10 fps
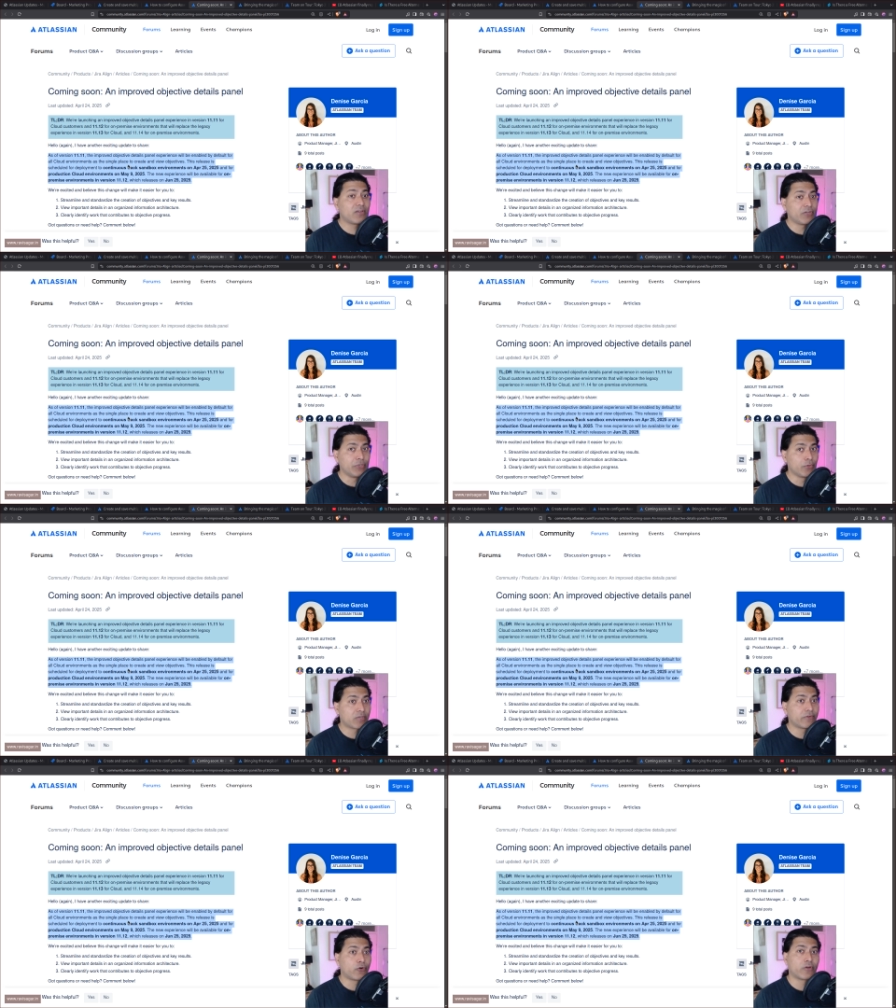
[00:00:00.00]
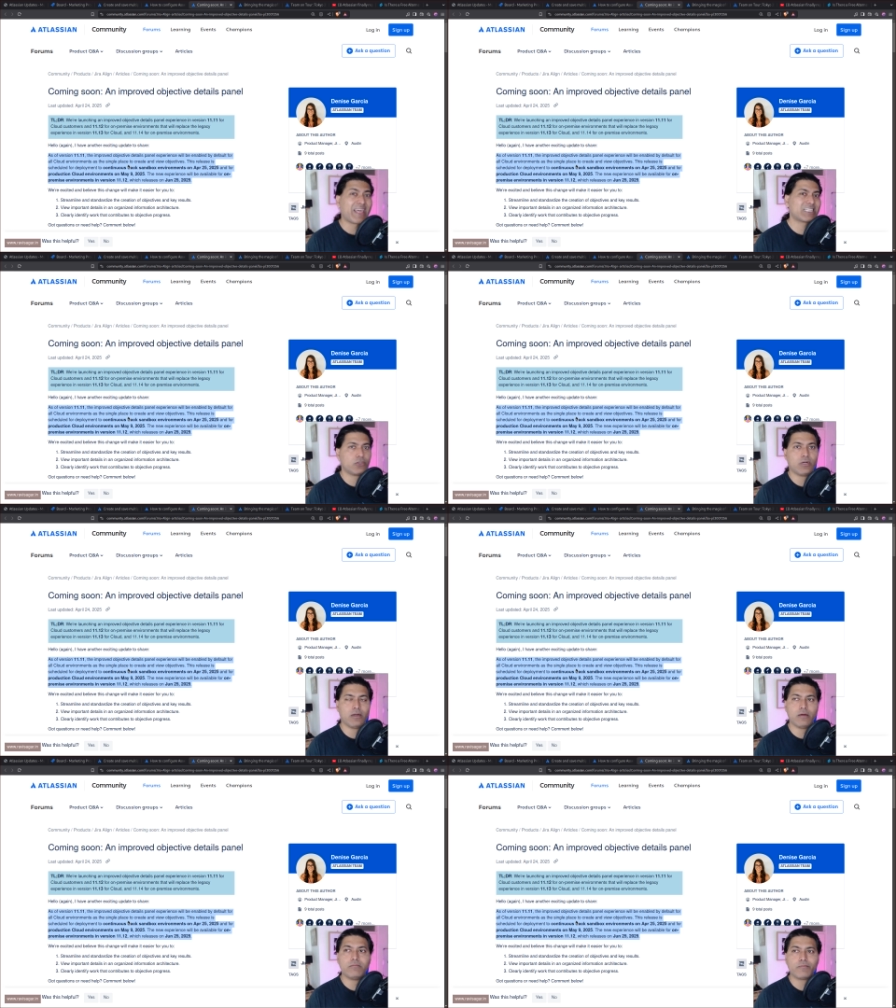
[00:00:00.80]
I've never used it for the
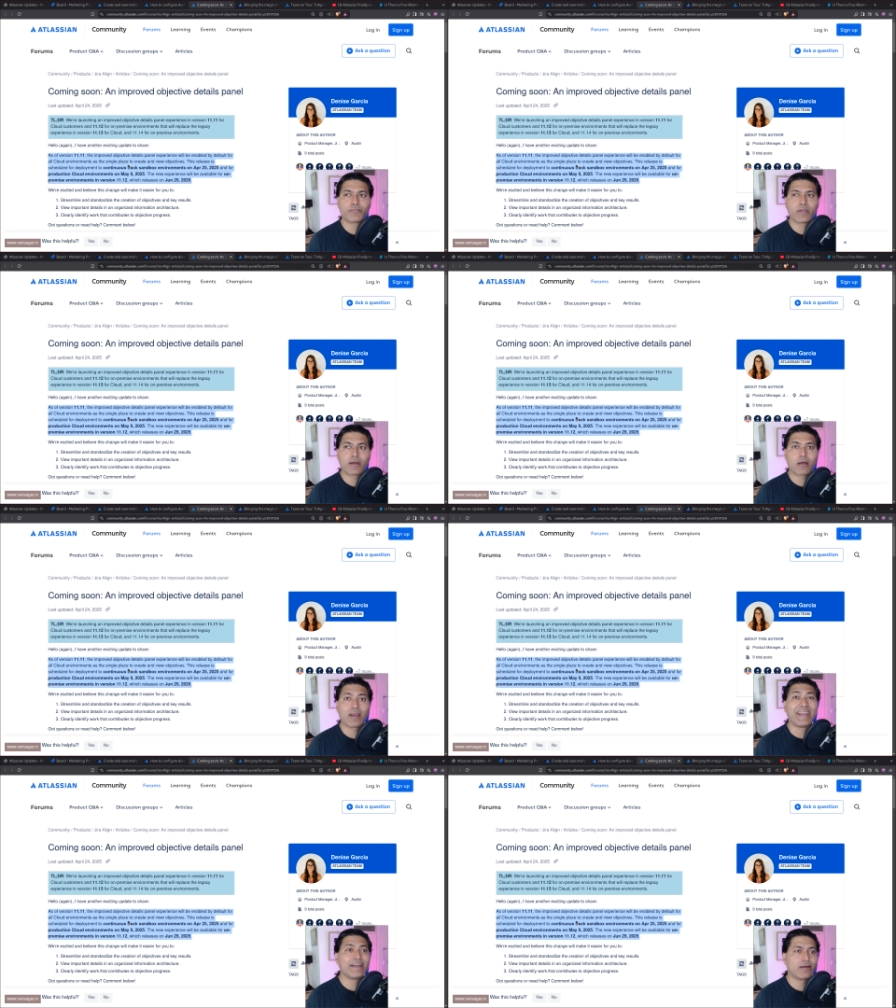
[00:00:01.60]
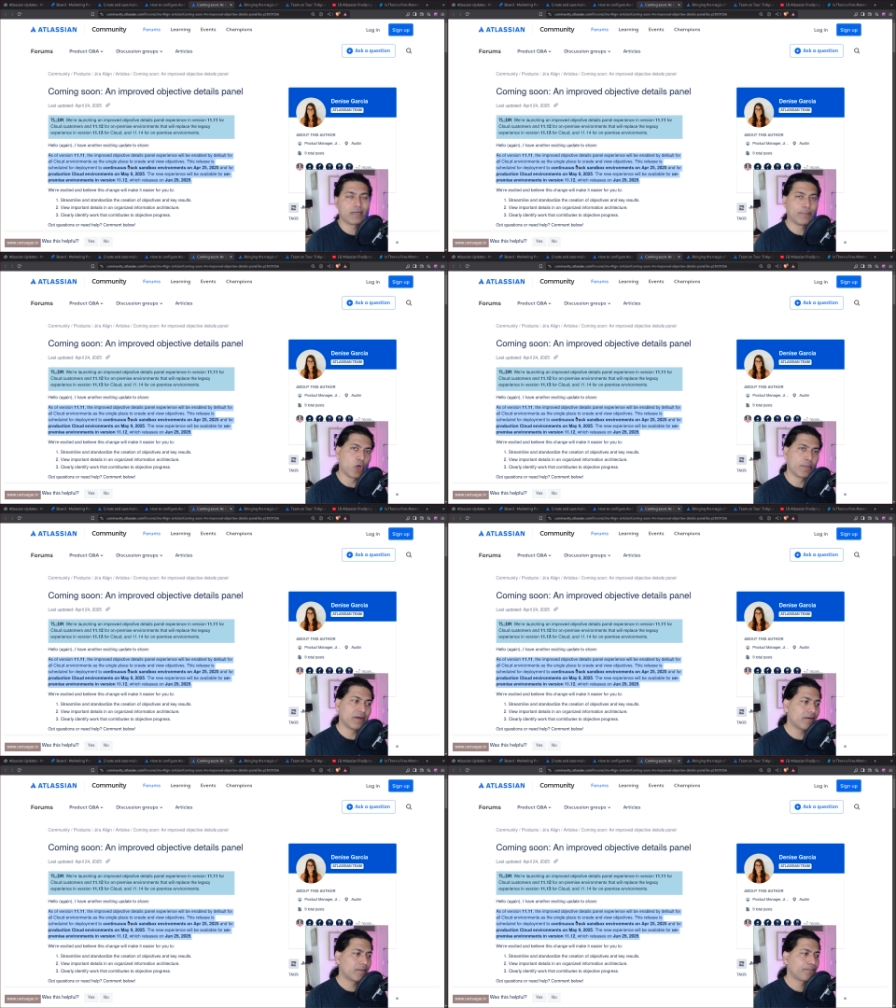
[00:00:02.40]
actual client
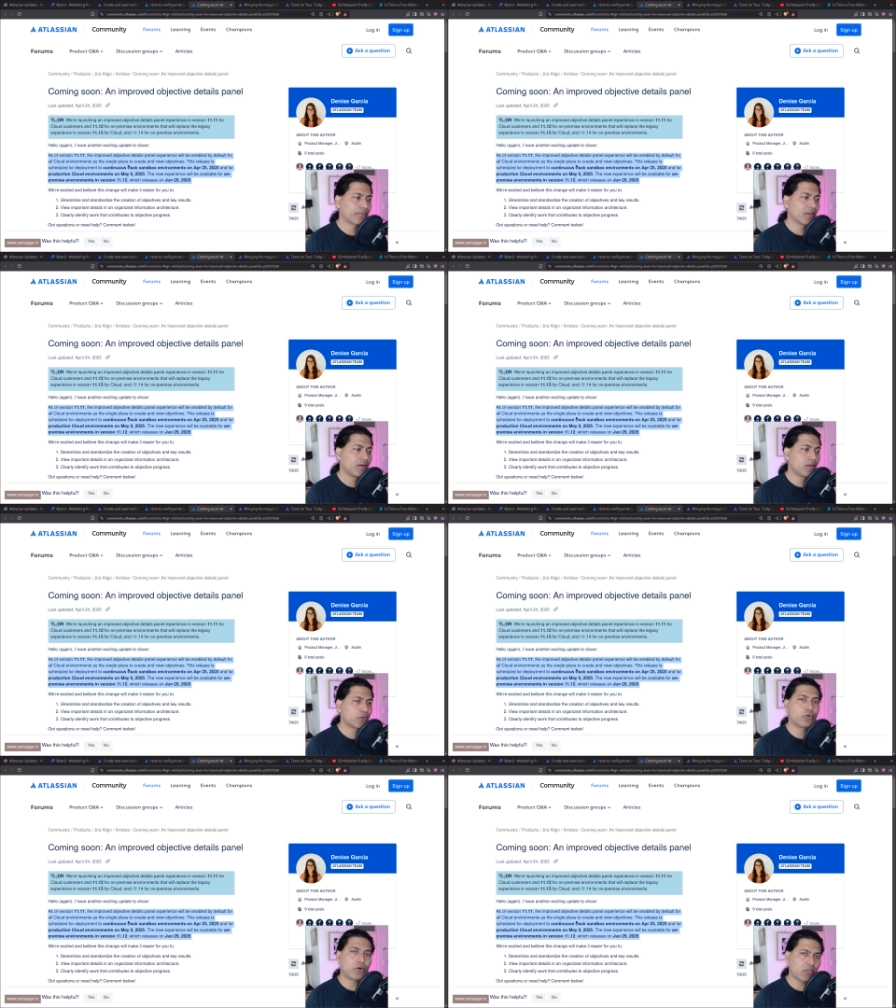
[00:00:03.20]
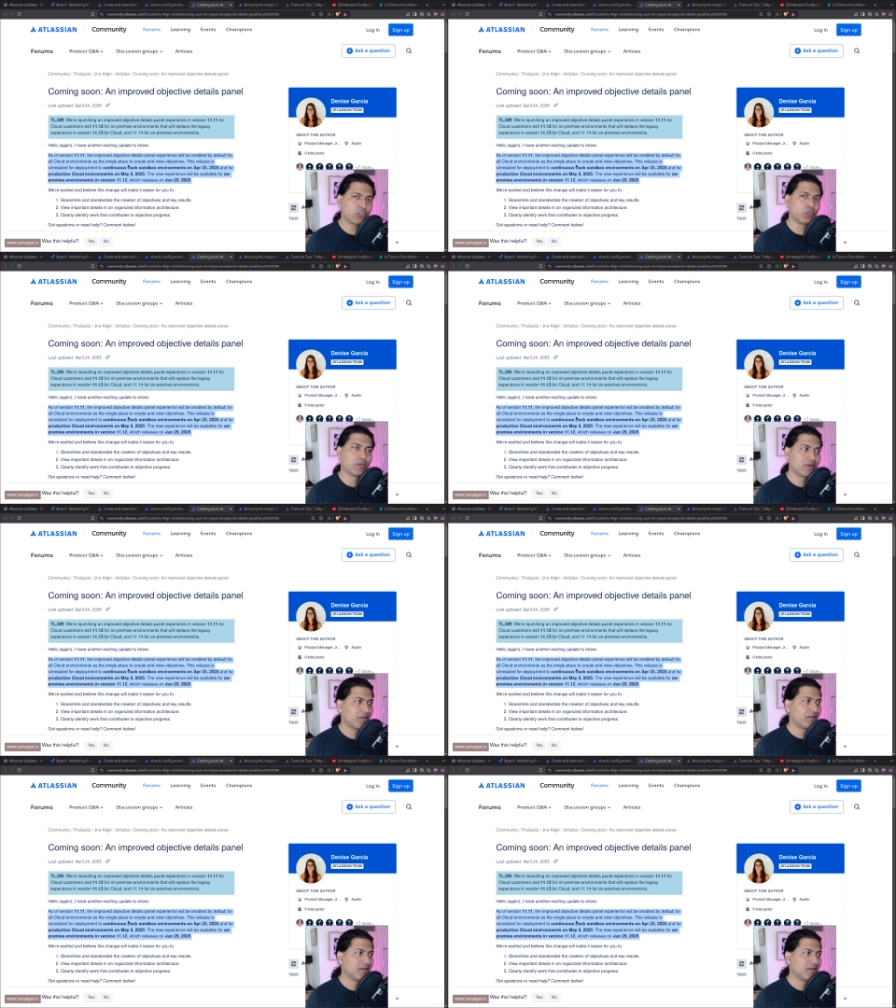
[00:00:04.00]
deployment, so not really sure.